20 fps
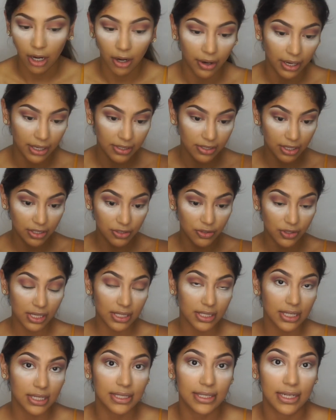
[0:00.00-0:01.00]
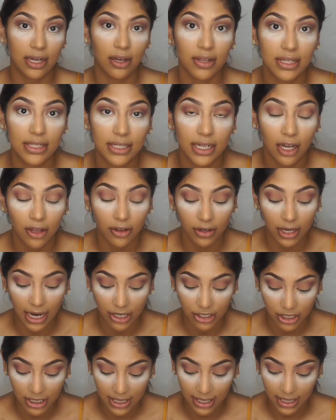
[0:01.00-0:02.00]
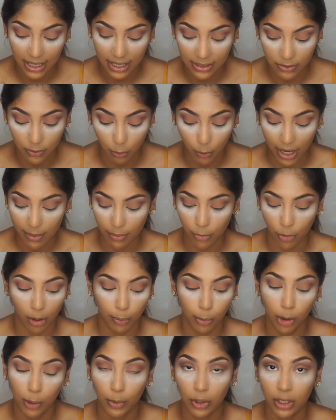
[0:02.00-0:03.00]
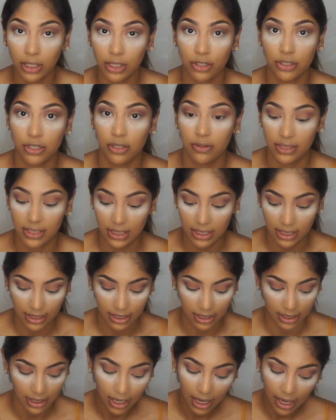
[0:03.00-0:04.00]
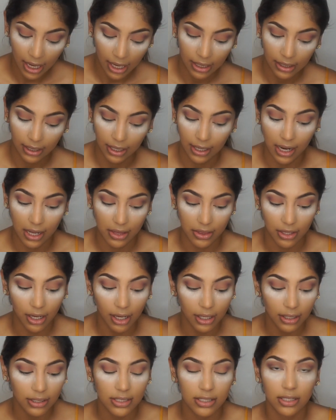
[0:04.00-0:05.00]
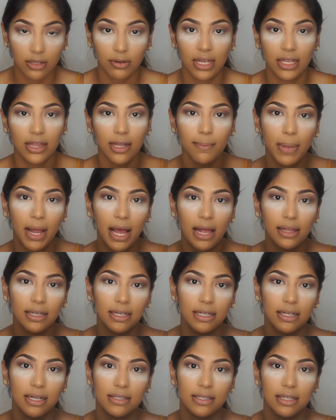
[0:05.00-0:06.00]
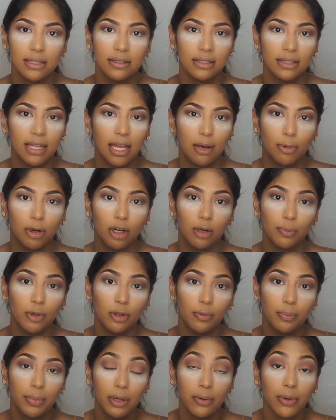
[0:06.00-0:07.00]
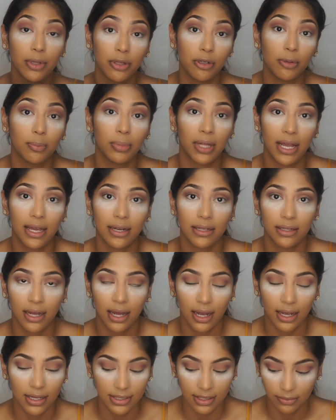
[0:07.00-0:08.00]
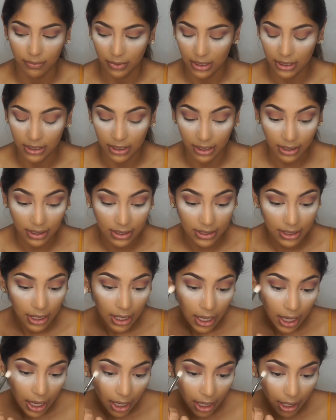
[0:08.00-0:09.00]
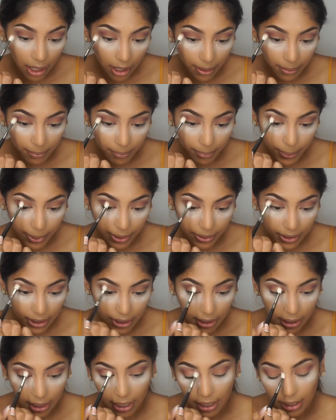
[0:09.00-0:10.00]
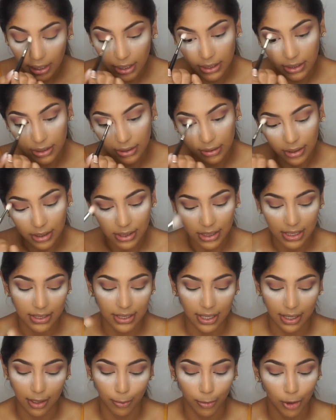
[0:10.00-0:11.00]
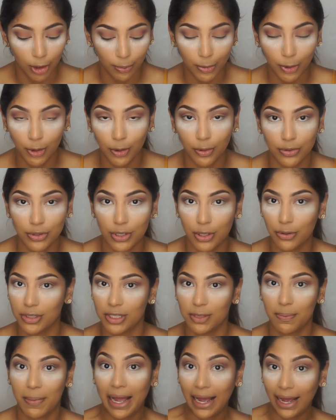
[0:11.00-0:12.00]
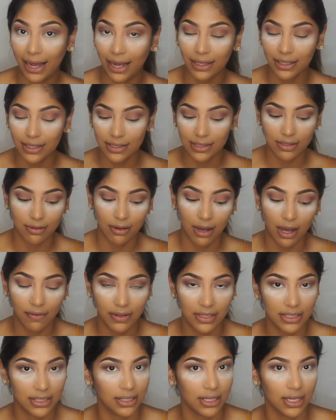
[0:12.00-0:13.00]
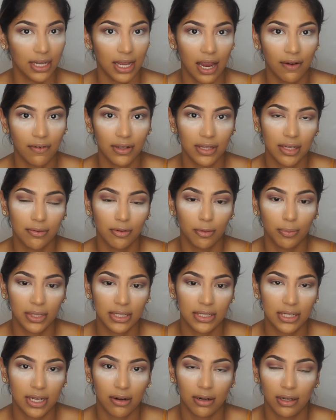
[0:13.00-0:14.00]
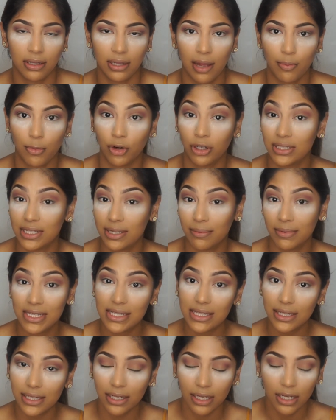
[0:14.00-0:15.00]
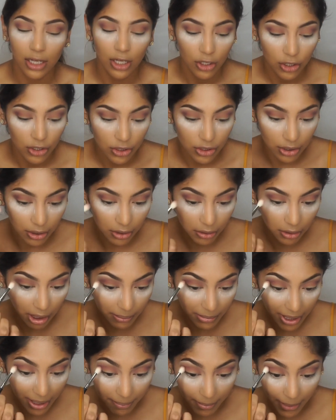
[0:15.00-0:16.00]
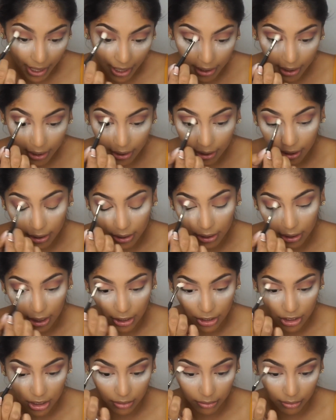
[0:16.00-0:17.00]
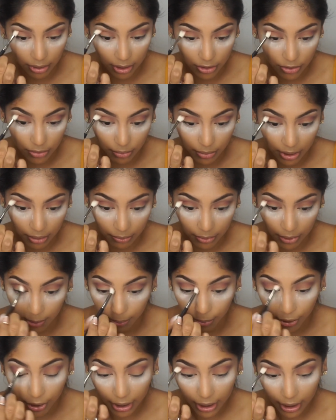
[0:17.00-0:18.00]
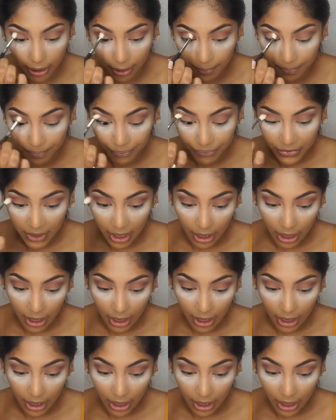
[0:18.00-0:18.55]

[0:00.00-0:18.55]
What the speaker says: Alright, so as you guys can tell, this color actually has way more purple undertones in it than like I thought. So in the palette, it doesn't look that purple, but when you apply it in the eyes, it really does. But then again, this is like a purple tones palette, so obviously everything will blend out a lot more seamlessly. So I'm not mad at it. It actually looks really pretty.